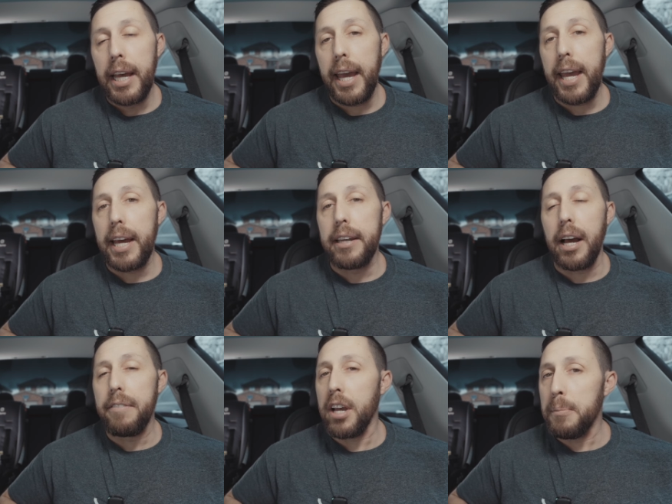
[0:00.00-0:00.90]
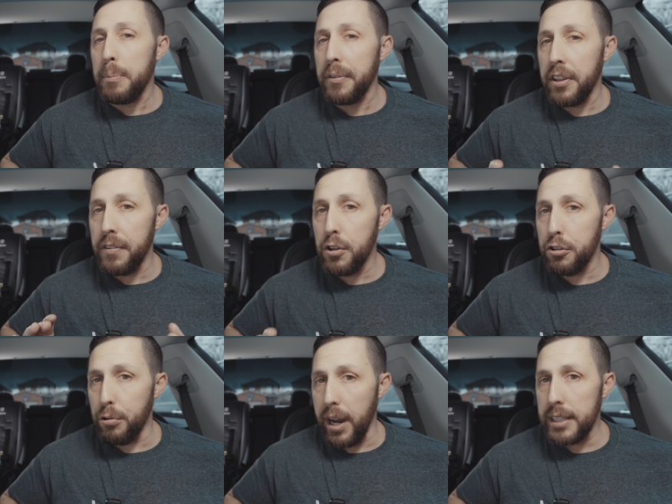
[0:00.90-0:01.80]
And I've come up with a few
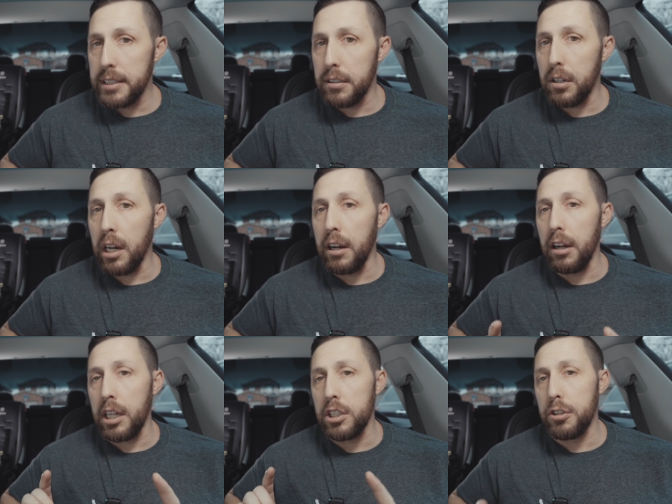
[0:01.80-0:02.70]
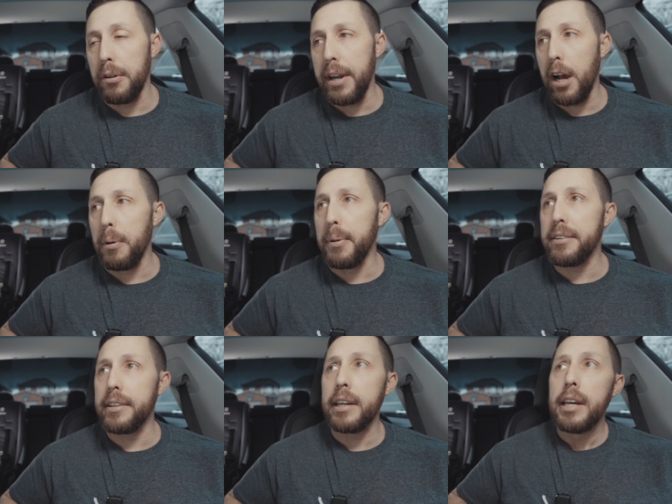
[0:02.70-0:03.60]
trends. I'm gonna show you now, but
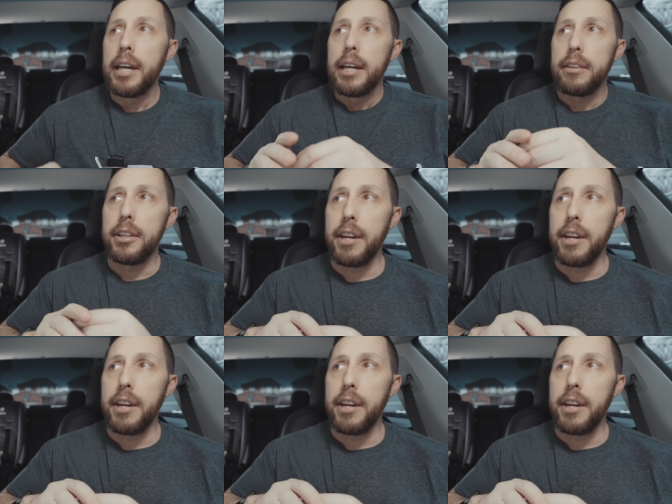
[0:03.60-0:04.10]
basically the